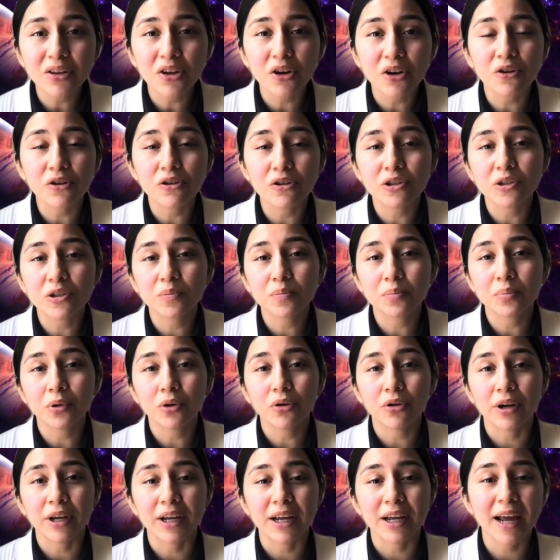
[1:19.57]
they're
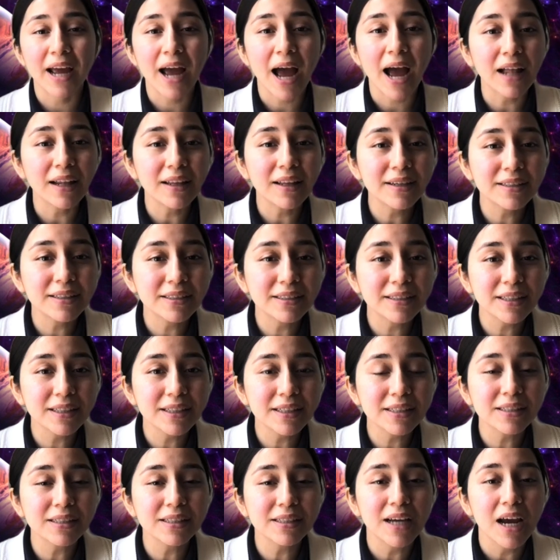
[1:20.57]
exploring
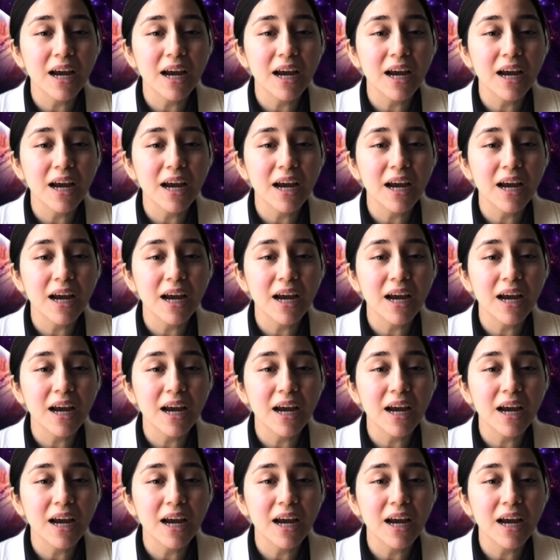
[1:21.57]
galaxies,